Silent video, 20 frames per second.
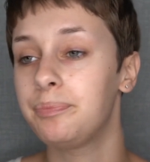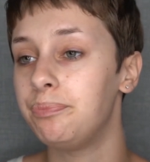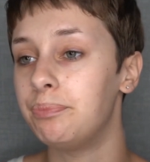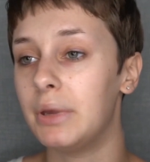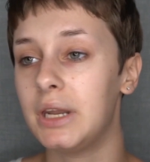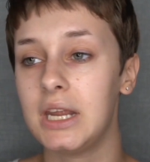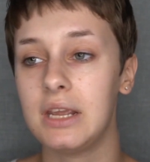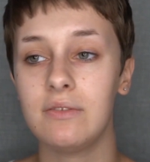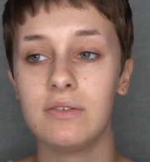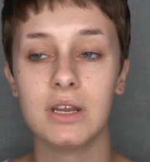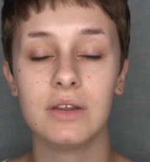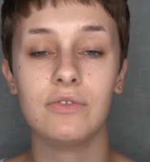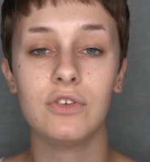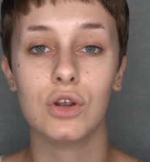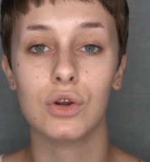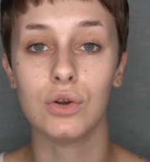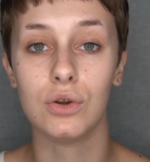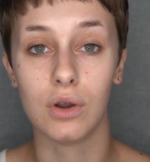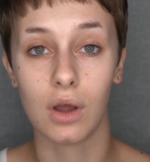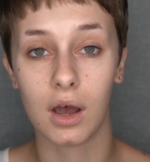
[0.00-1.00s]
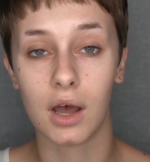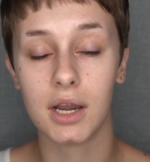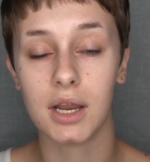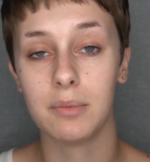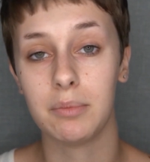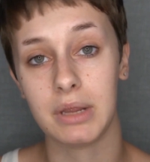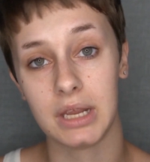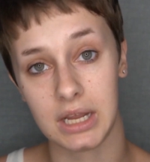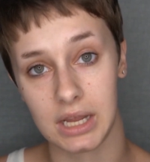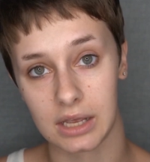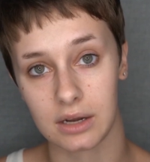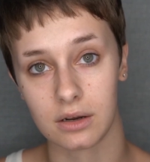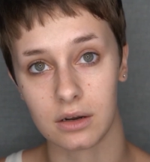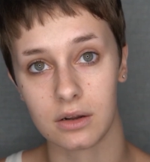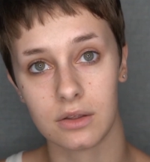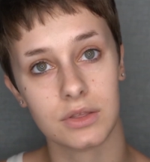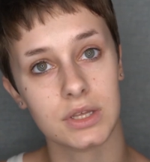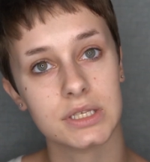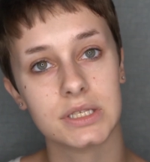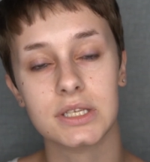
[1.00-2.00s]
but even if you're not a
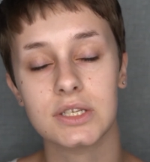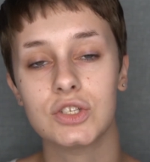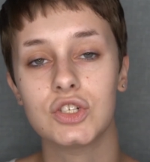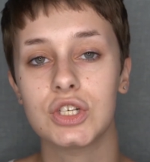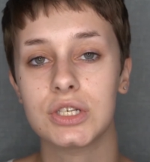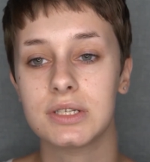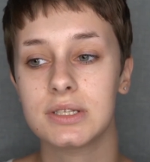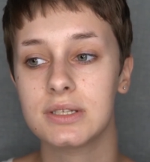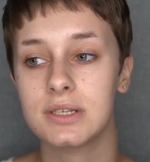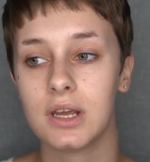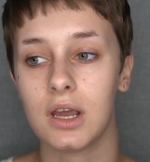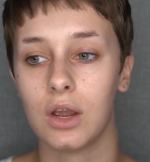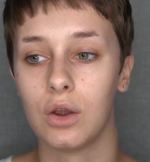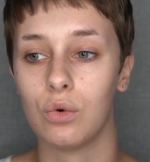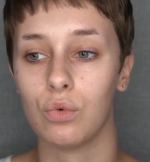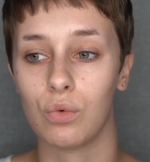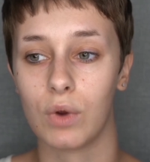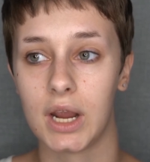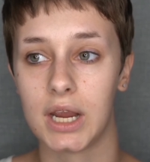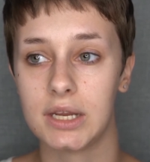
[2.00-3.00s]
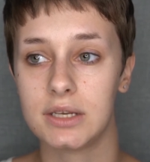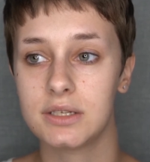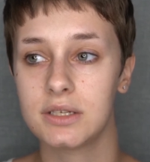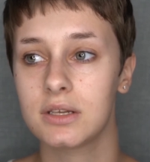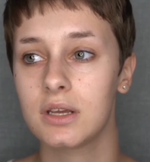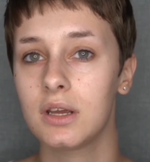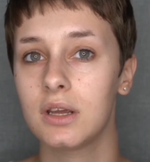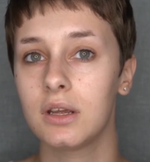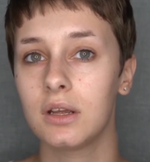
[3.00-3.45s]
beginner, this is just a great